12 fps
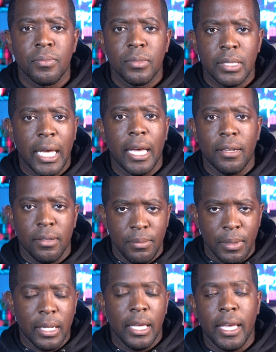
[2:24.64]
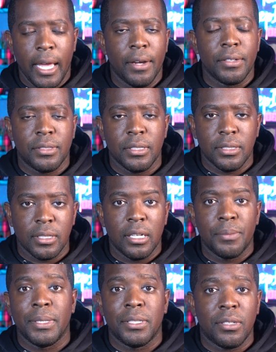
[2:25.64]
that Malik Harrison is going
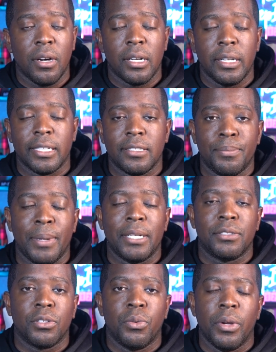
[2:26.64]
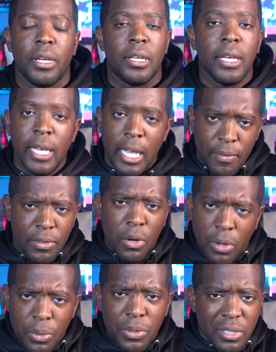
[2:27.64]
to be starting next to Patrick Queen. Even
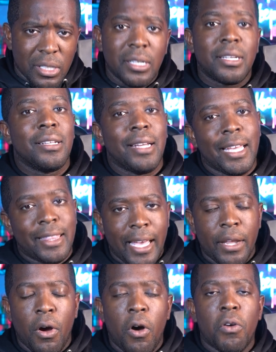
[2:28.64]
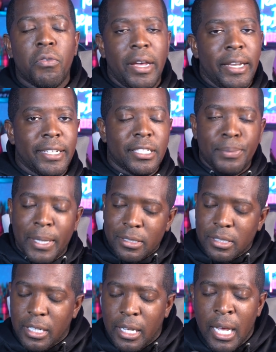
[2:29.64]
though it was looking like that already,
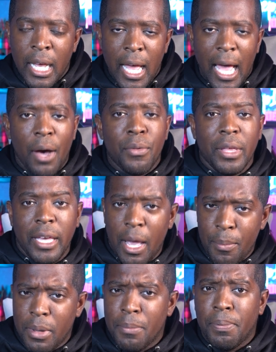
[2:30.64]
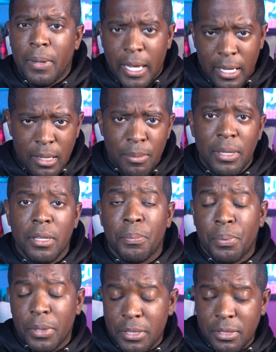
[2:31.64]
especially how they had been playing them in the
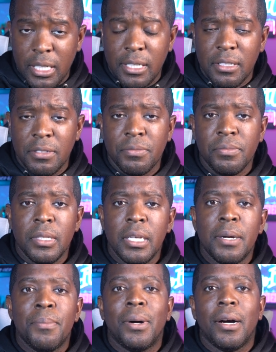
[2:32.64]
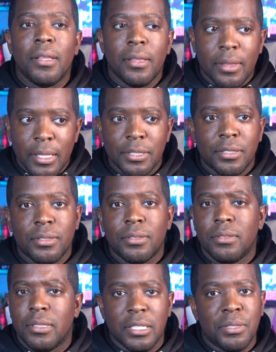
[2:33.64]
preseason, but
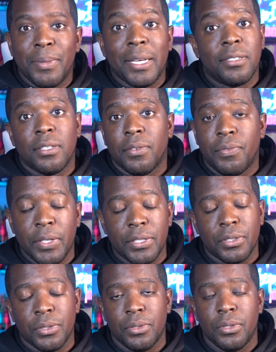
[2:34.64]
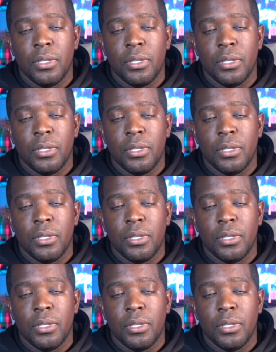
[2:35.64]
this this makes it official.